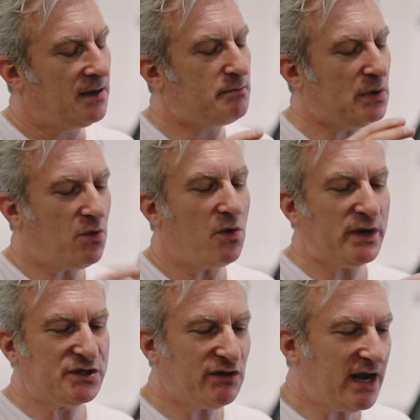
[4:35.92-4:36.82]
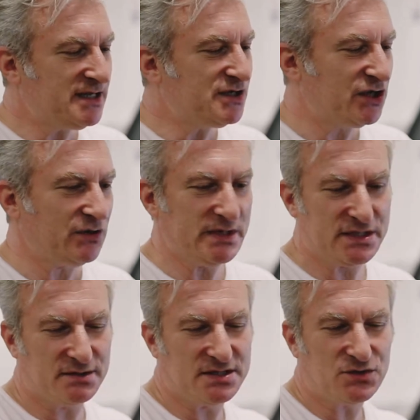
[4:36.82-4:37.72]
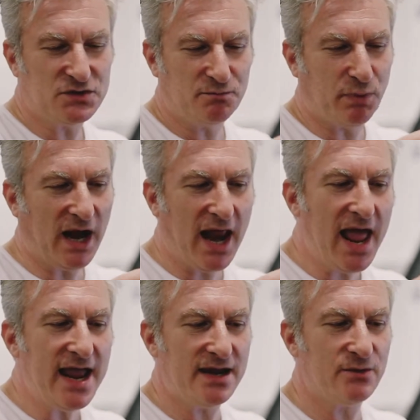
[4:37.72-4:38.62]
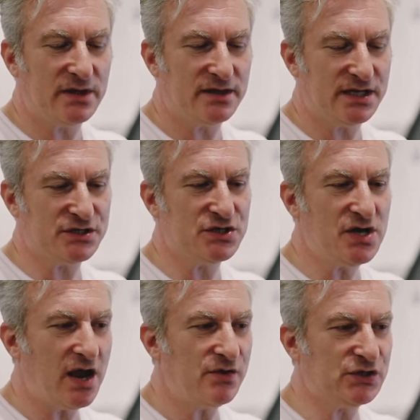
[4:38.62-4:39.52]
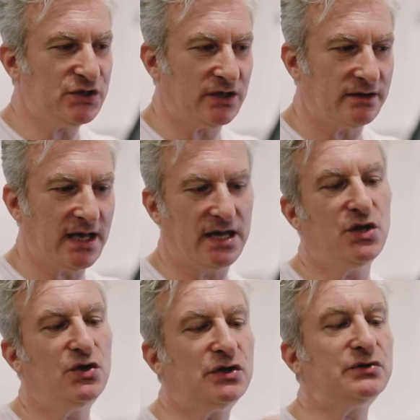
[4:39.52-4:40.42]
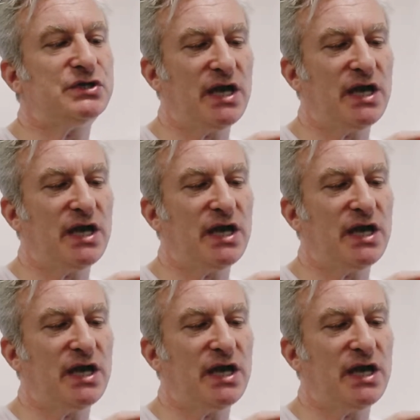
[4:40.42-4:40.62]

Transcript: But what we're trying to do is to sort of play with this notion that you could